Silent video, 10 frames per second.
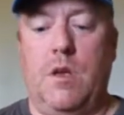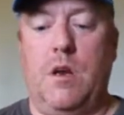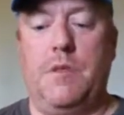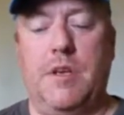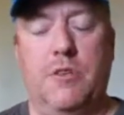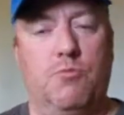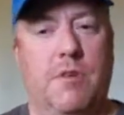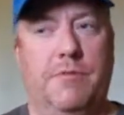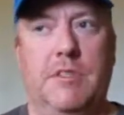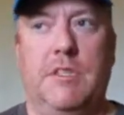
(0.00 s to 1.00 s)
I think it's
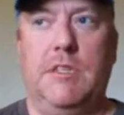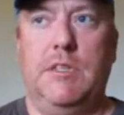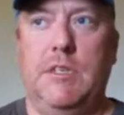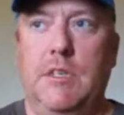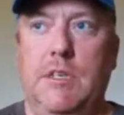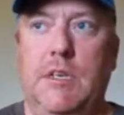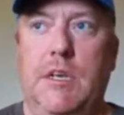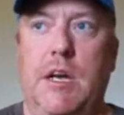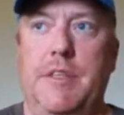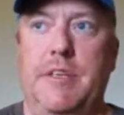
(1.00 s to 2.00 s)
roughly,
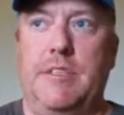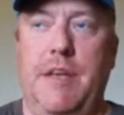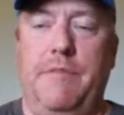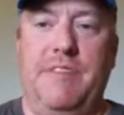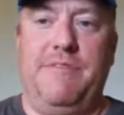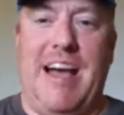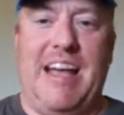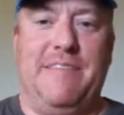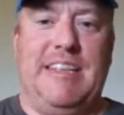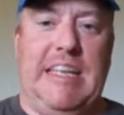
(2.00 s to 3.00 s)

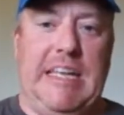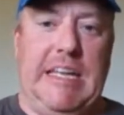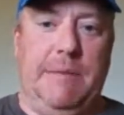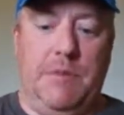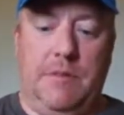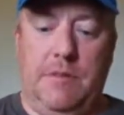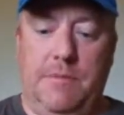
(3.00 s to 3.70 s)
75 teams